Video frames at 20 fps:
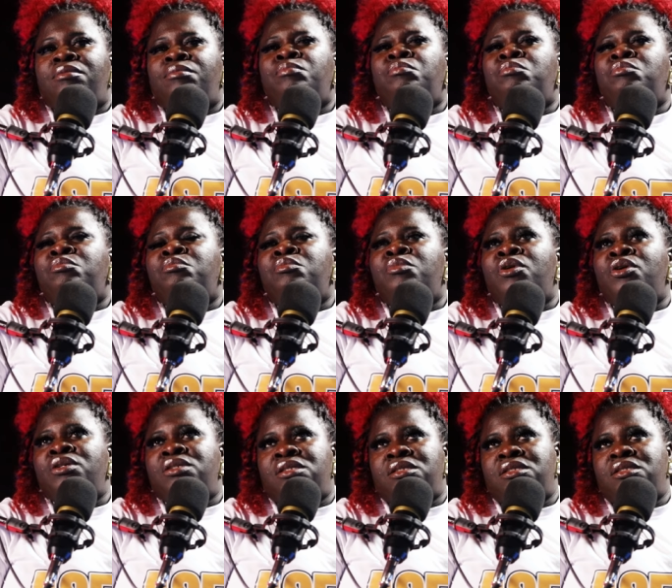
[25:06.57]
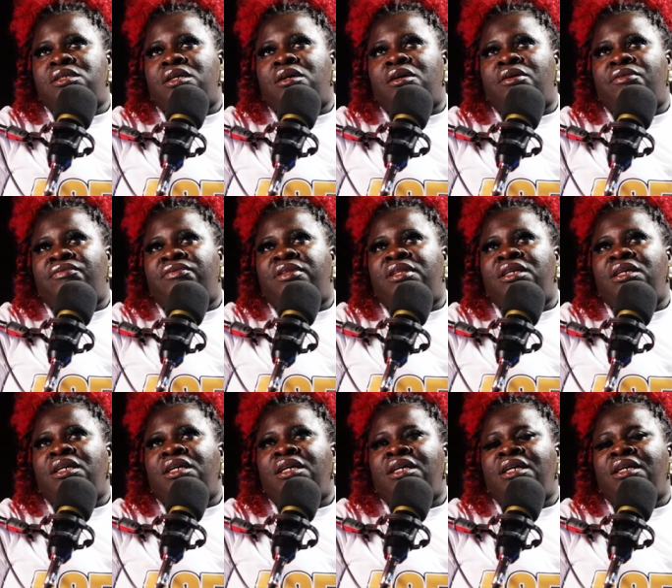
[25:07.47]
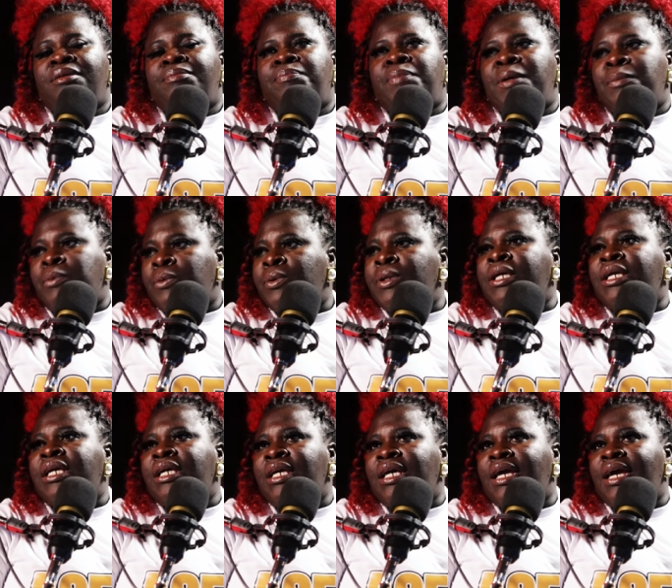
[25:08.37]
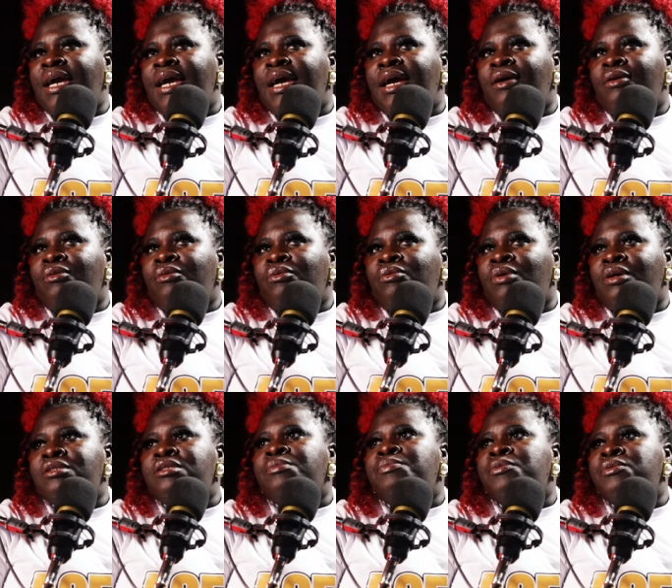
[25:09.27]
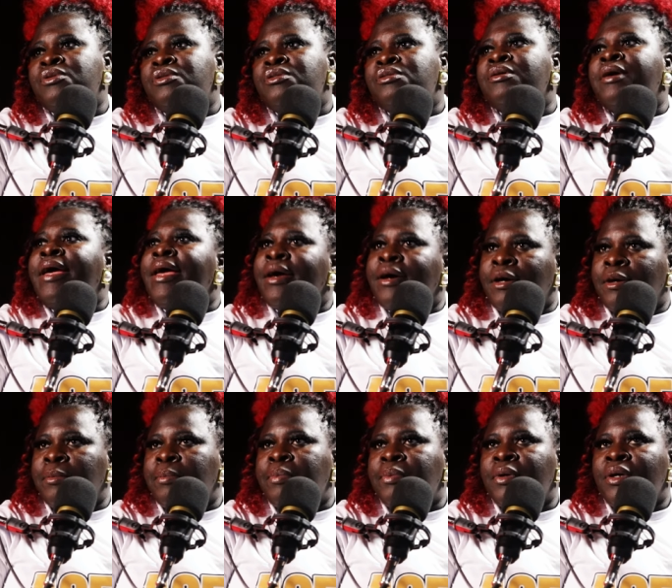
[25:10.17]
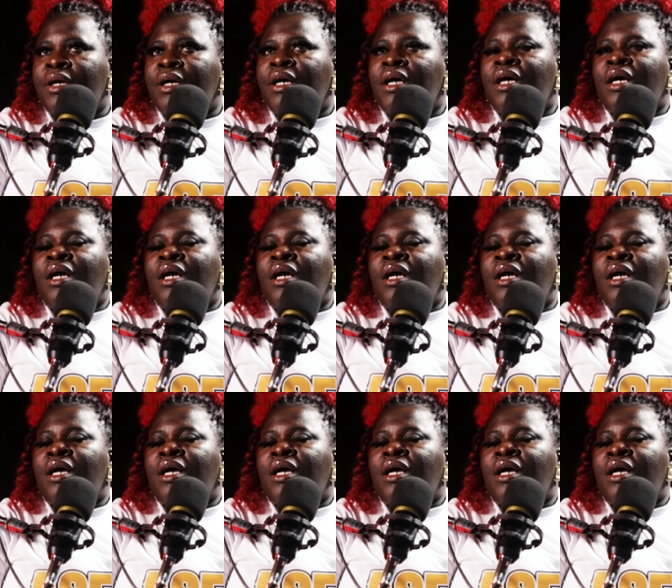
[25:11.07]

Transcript: most of the people here who are supposed to help, mm.